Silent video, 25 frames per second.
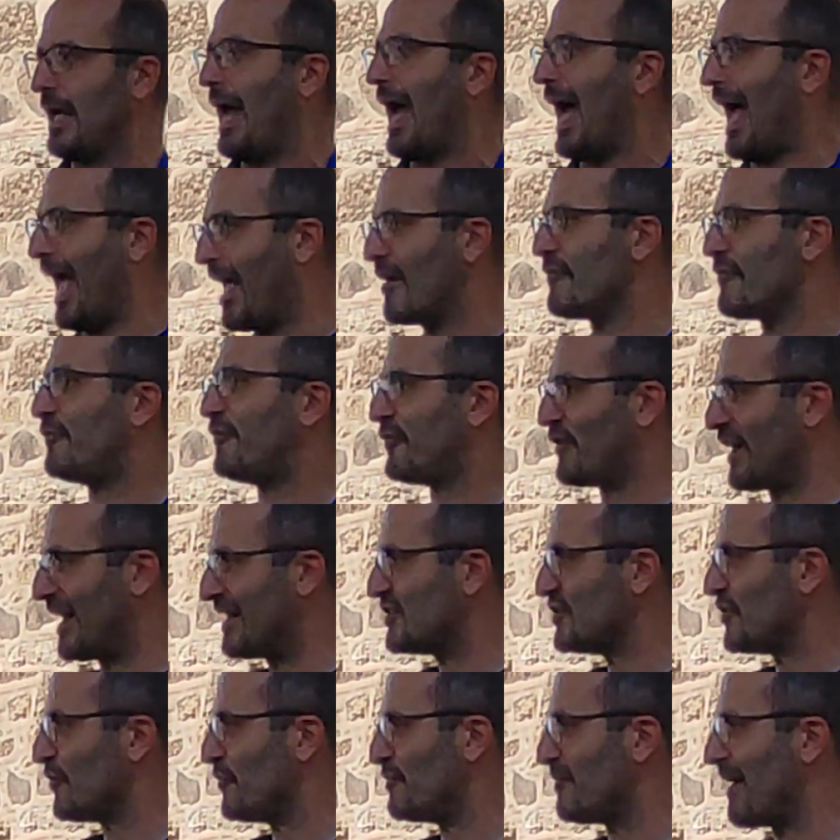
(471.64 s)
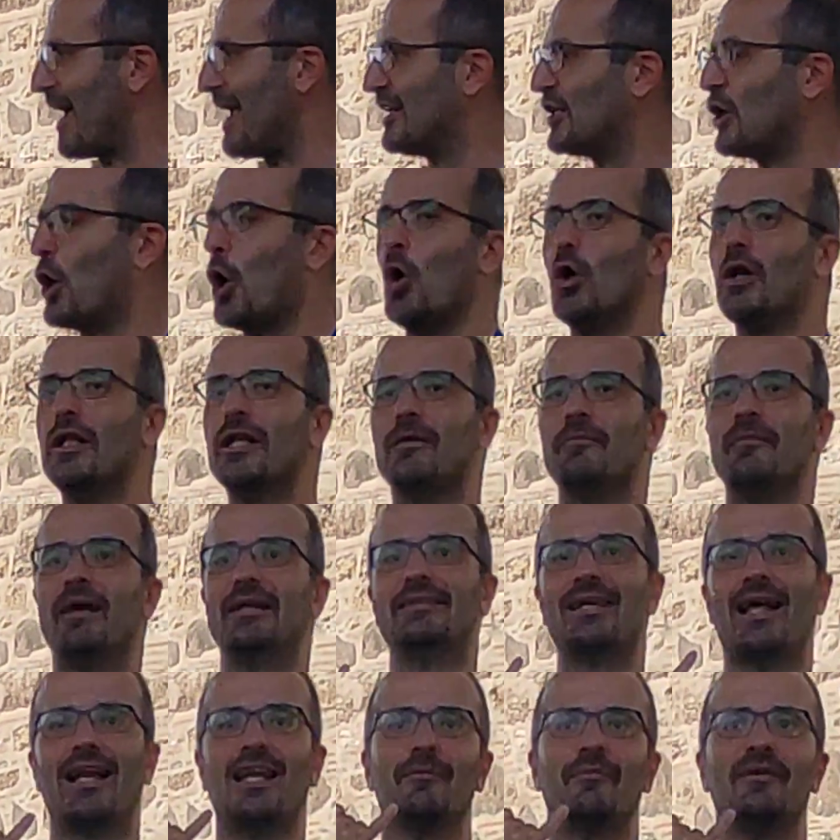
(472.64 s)
I have friends of mine calling me and
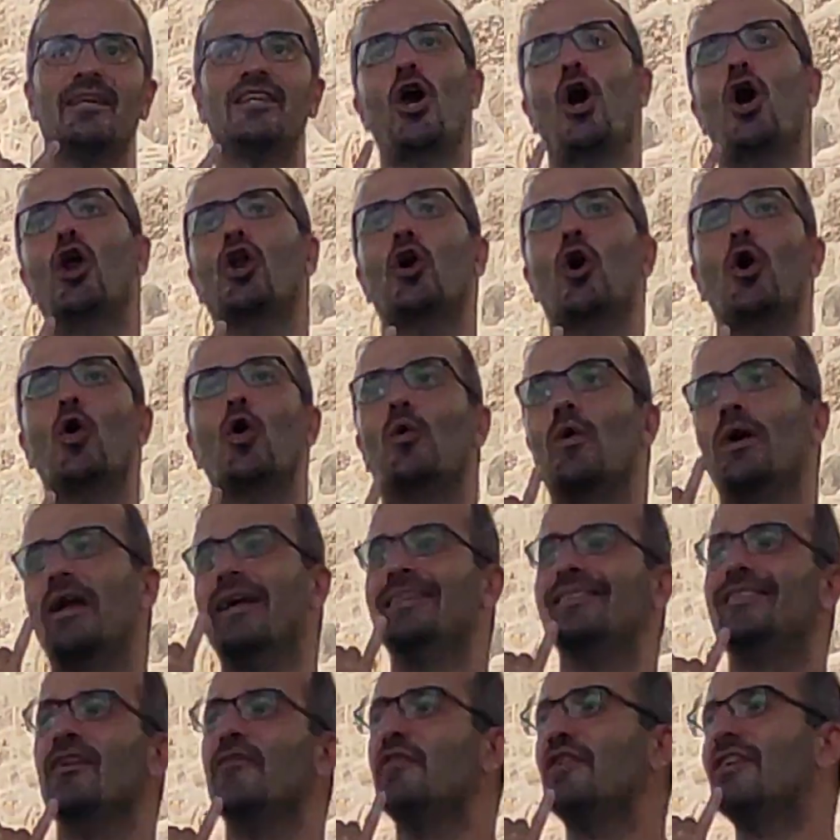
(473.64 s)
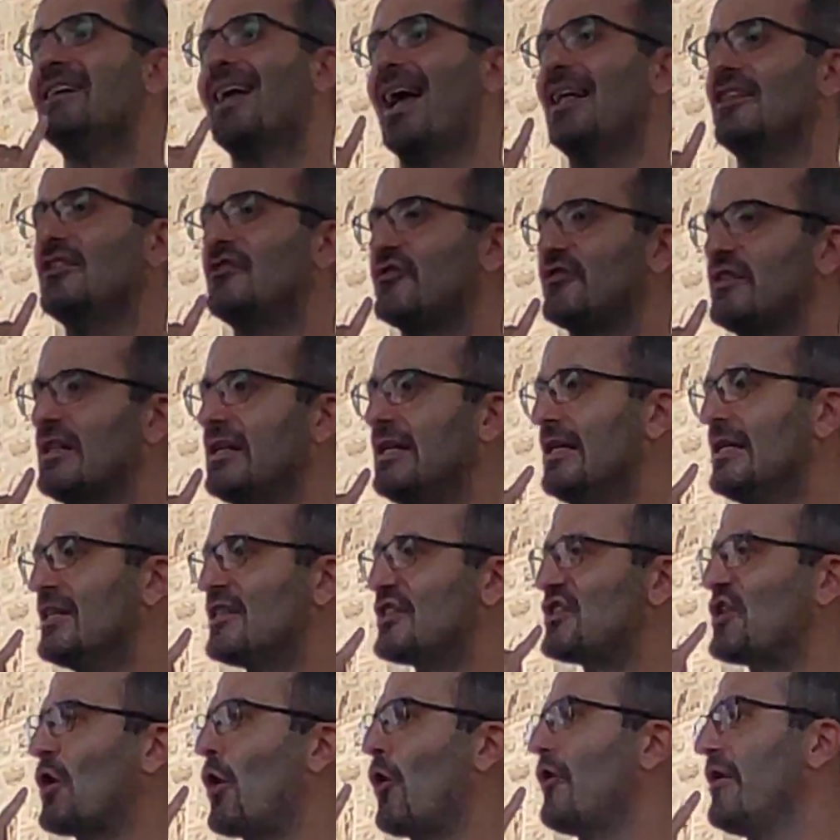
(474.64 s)
telling me, Yorgo, we're in a different country.
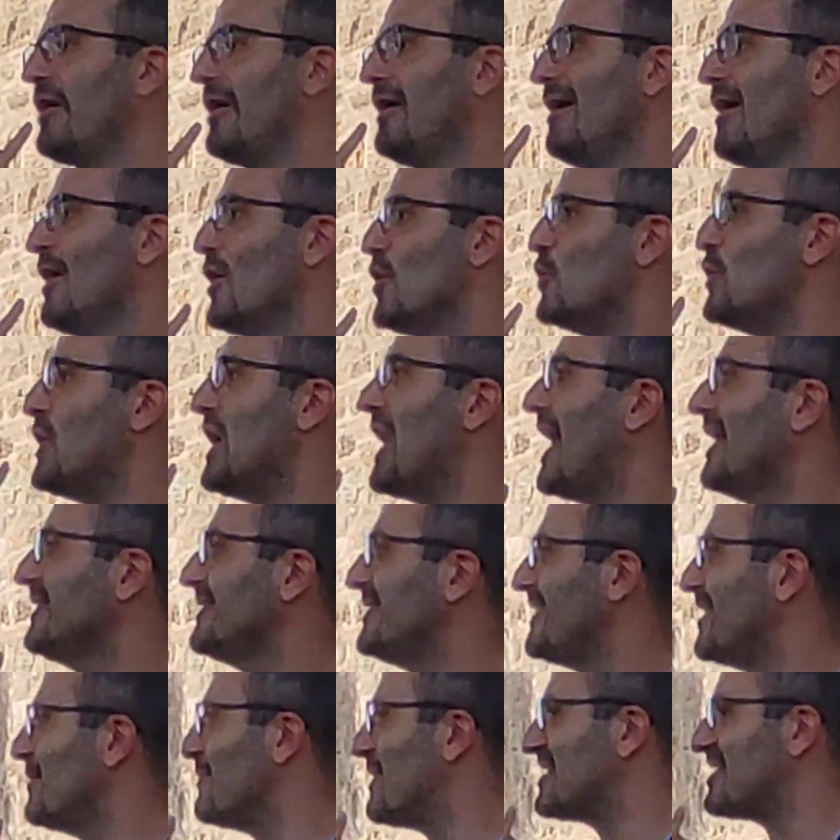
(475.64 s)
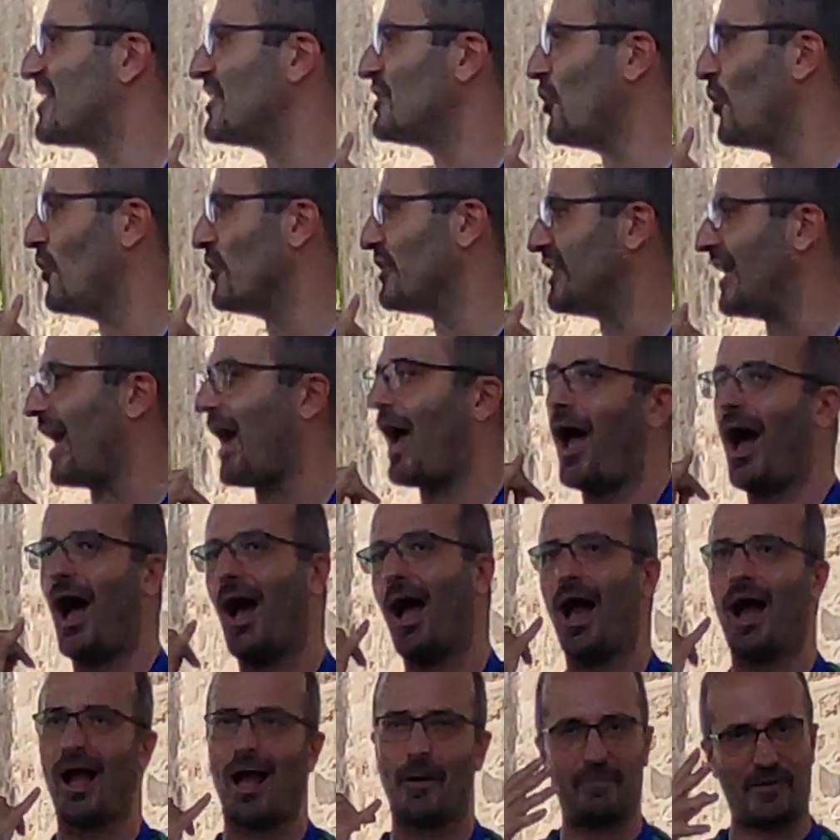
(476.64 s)
Sorry, we landed in Macedonia, ha
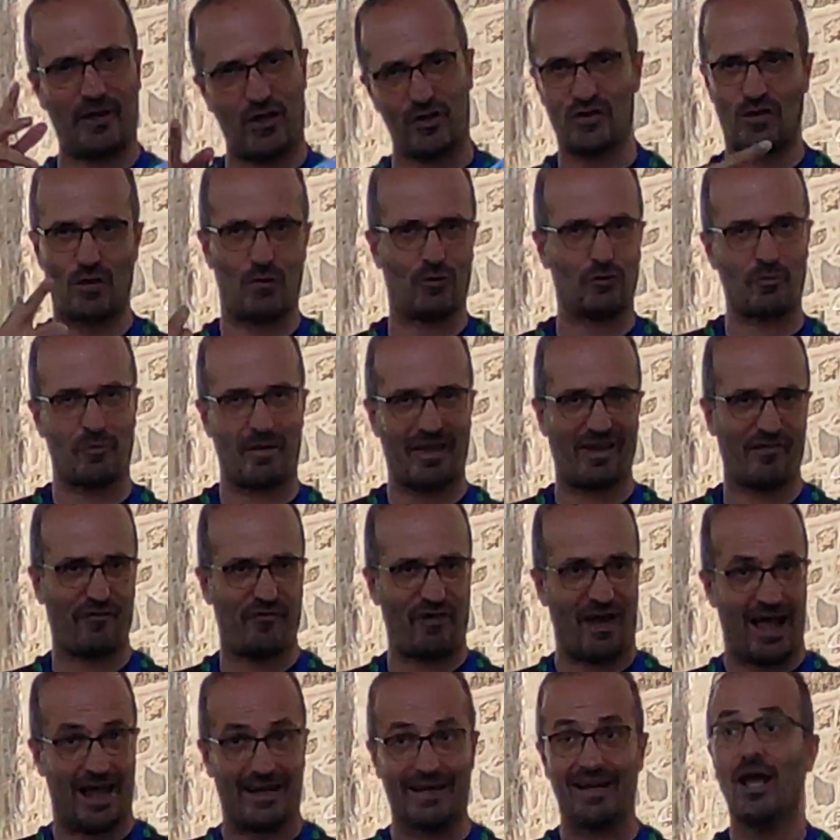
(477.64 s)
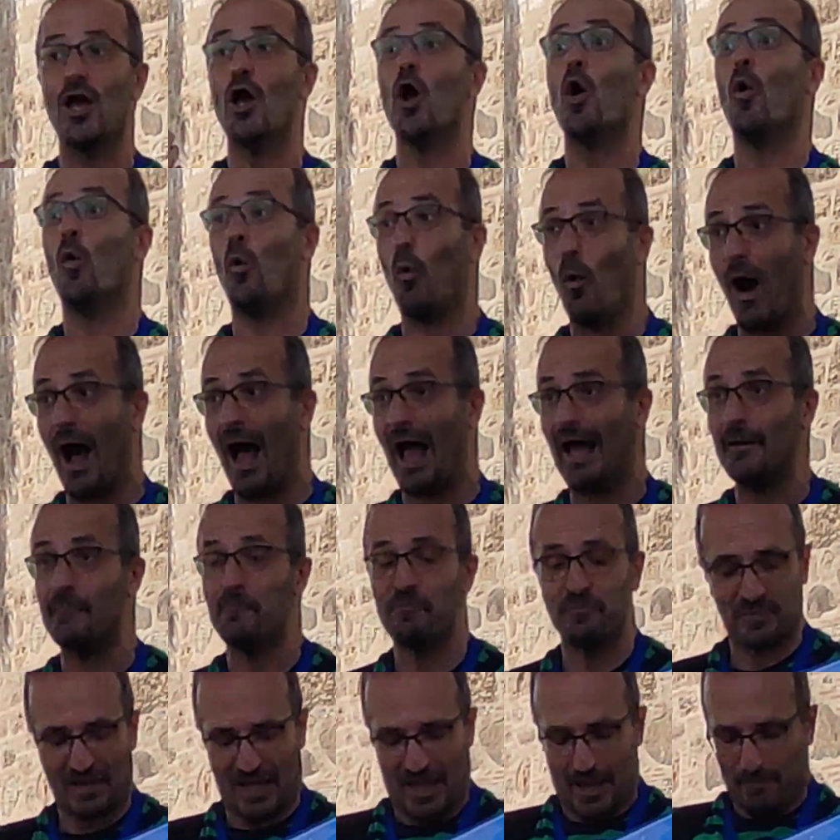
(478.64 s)
ha ha, because they want to make fun. Why?
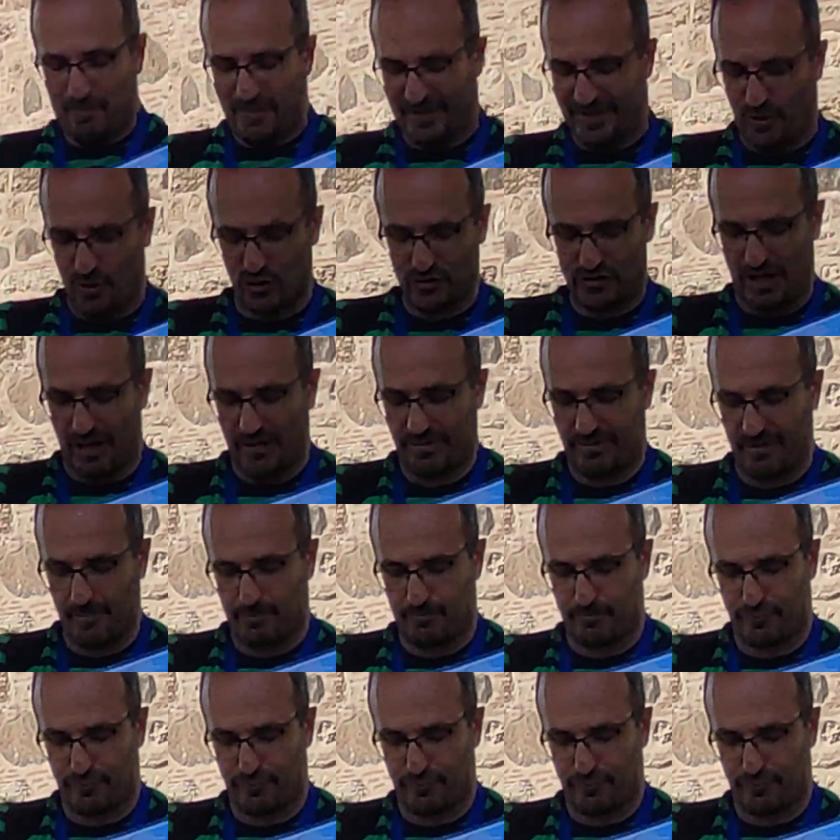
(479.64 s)
Because the